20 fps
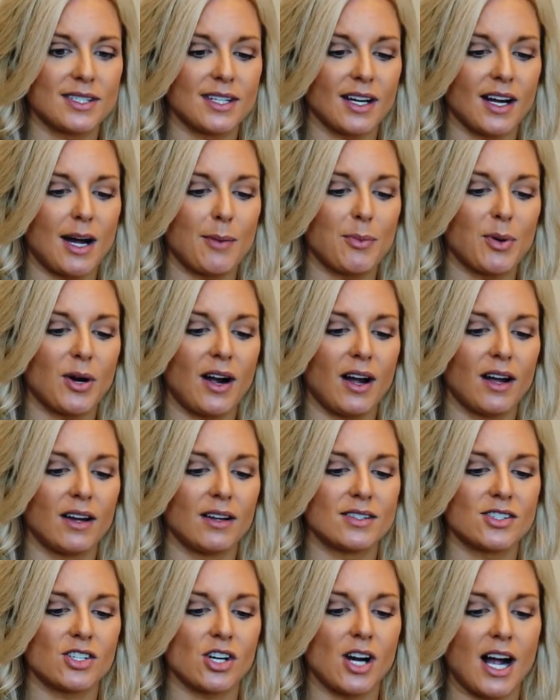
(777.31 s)
the copper
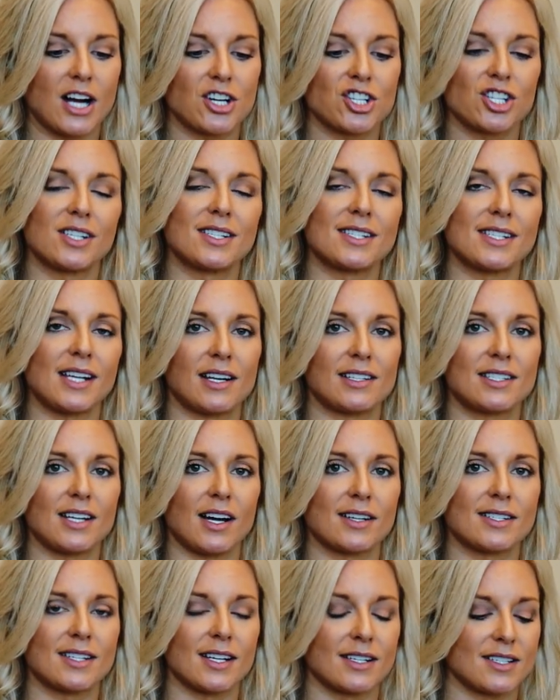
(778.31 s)
ions are actually
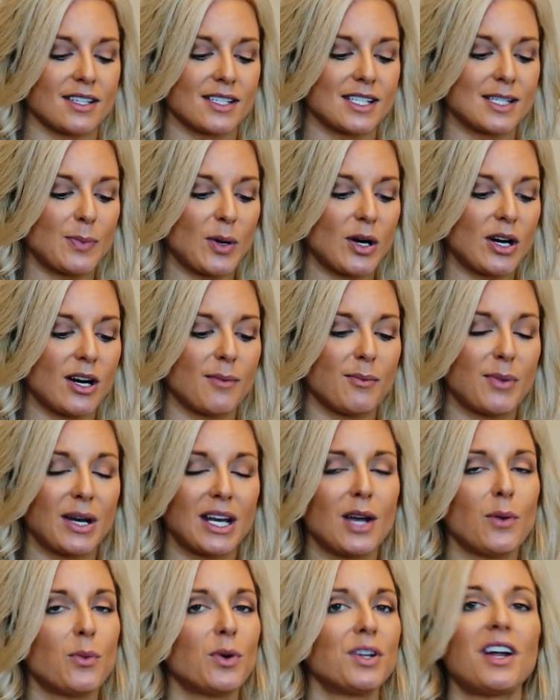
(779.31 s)
cytotoxic to sperm, but
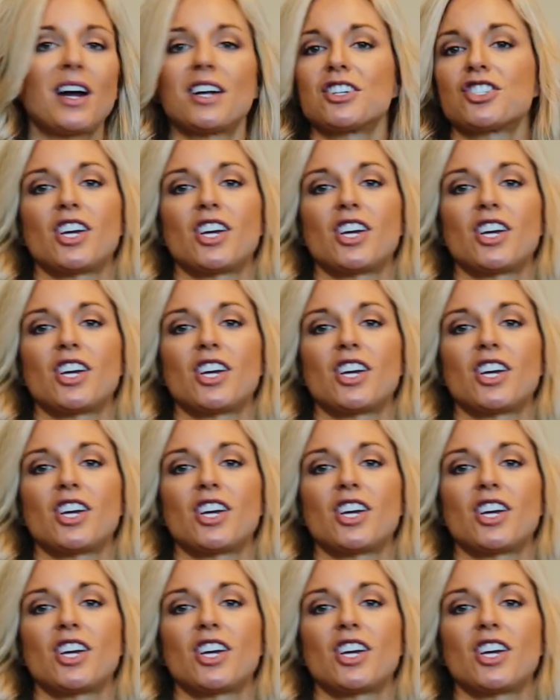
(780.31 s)
it will not